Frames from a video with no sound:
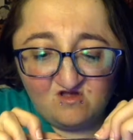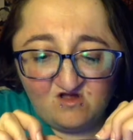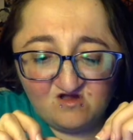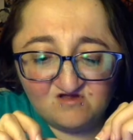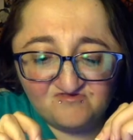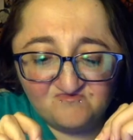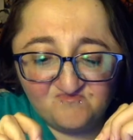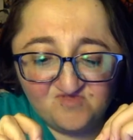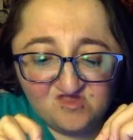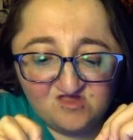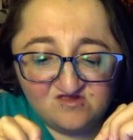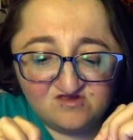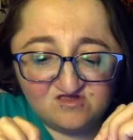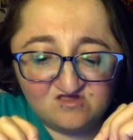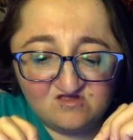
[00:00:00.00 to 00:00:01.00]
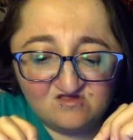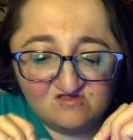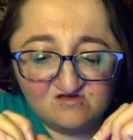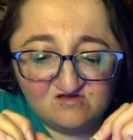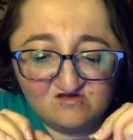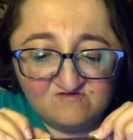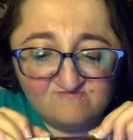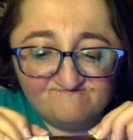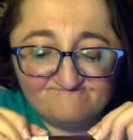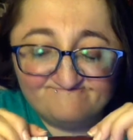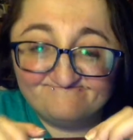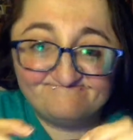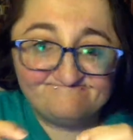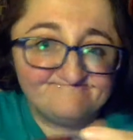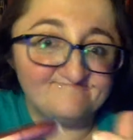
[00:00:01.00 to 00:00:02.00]
Oxblood color.
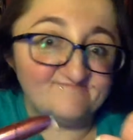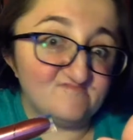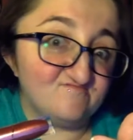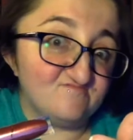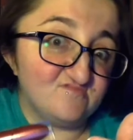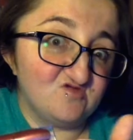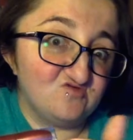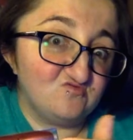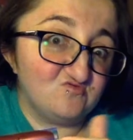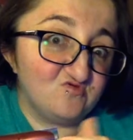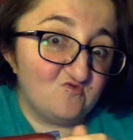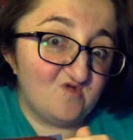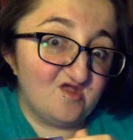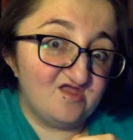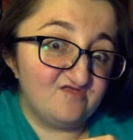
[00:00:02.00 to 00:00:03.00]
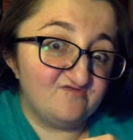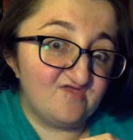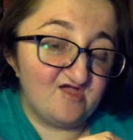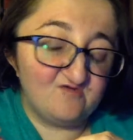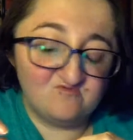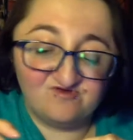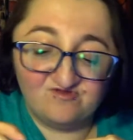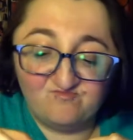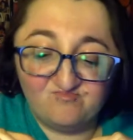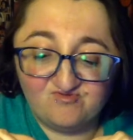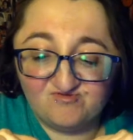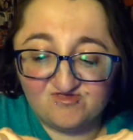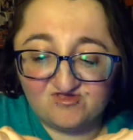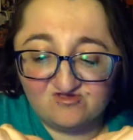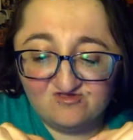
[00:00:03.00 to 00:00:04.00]
I don't know why that one in
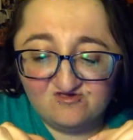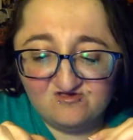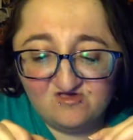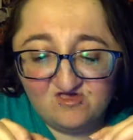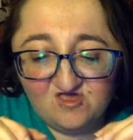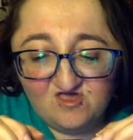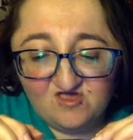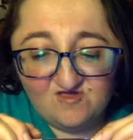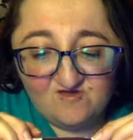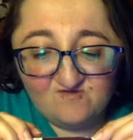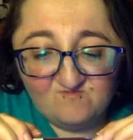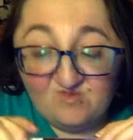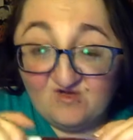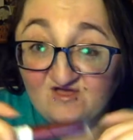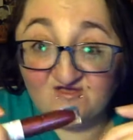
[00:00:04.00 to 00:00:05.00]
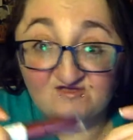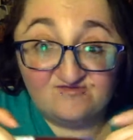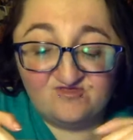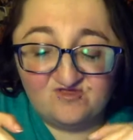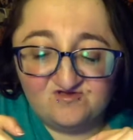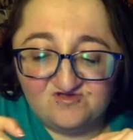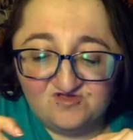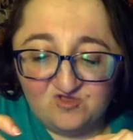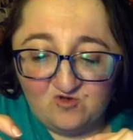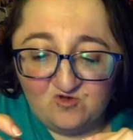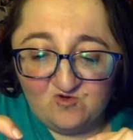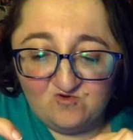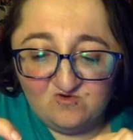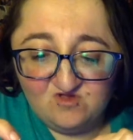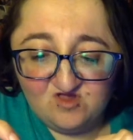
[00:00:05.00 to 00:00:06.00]
particular, but there you
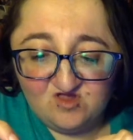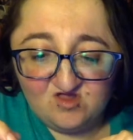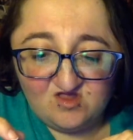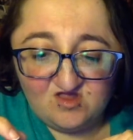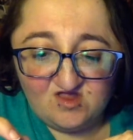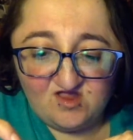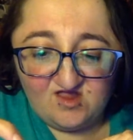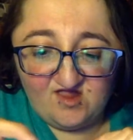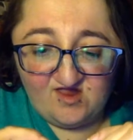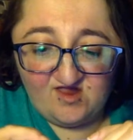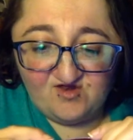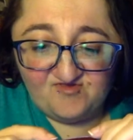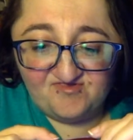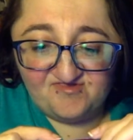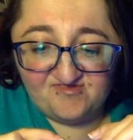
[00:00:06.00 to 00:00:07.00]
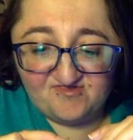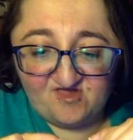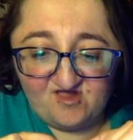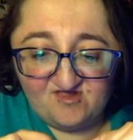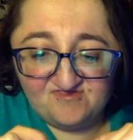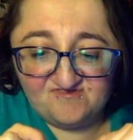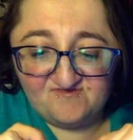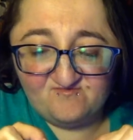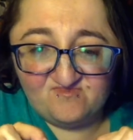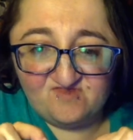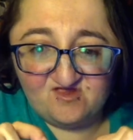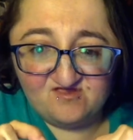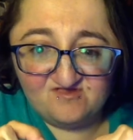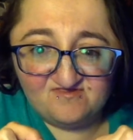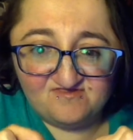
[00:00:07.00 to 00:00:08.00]
go. And it's got some
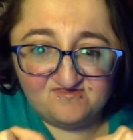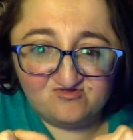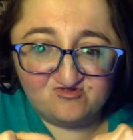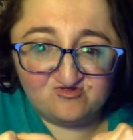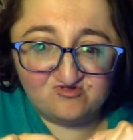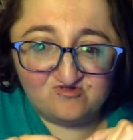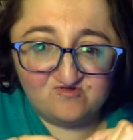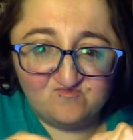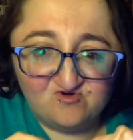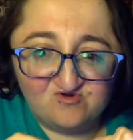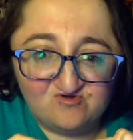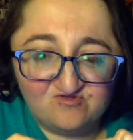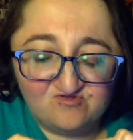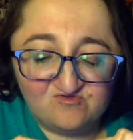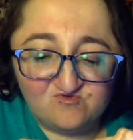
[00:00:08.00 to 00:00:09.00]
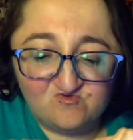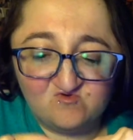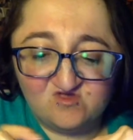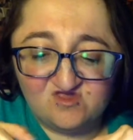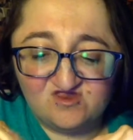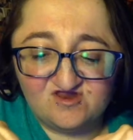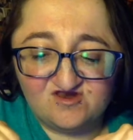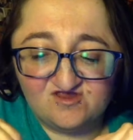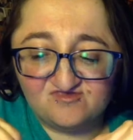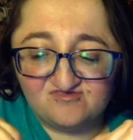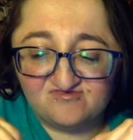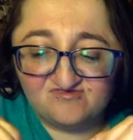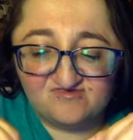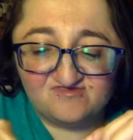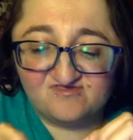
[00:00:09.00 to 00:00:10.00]
nice shimmer to it, and
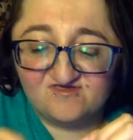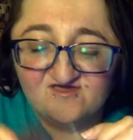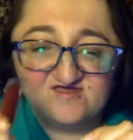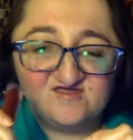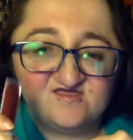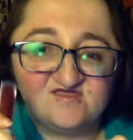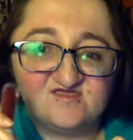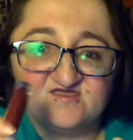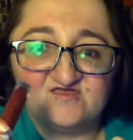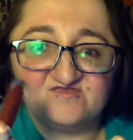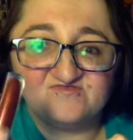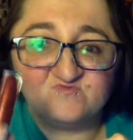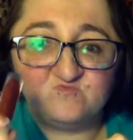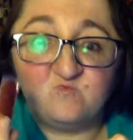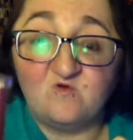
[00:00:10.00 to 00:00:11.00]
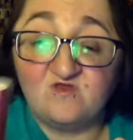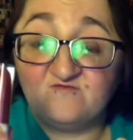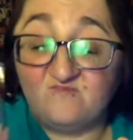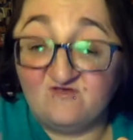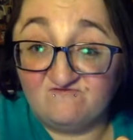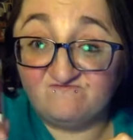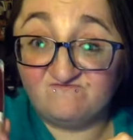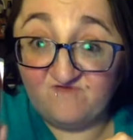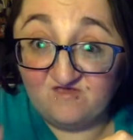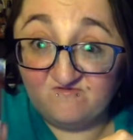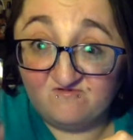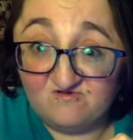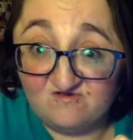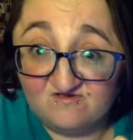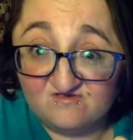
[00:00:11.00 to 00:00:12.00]
it's one of my
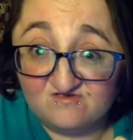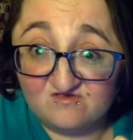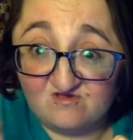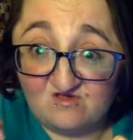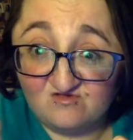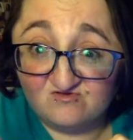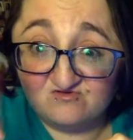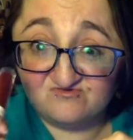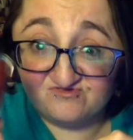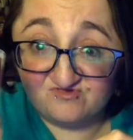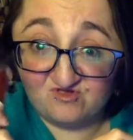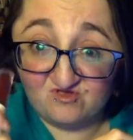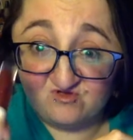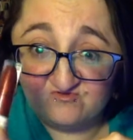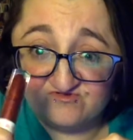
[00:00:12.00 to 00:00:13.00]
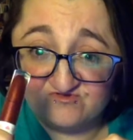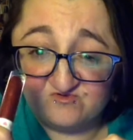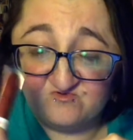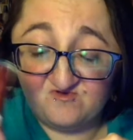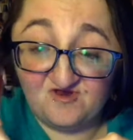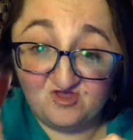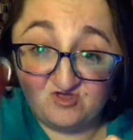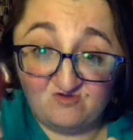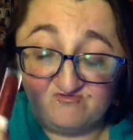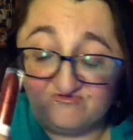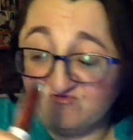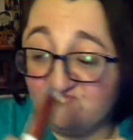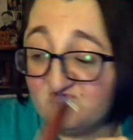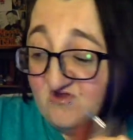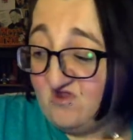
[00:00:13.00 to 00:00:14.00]
favorite colors to go to, and I go
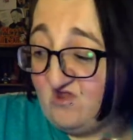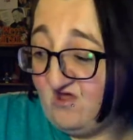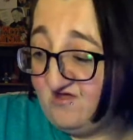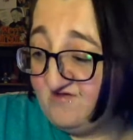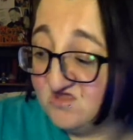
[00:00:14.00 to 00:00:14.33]
to it a lot.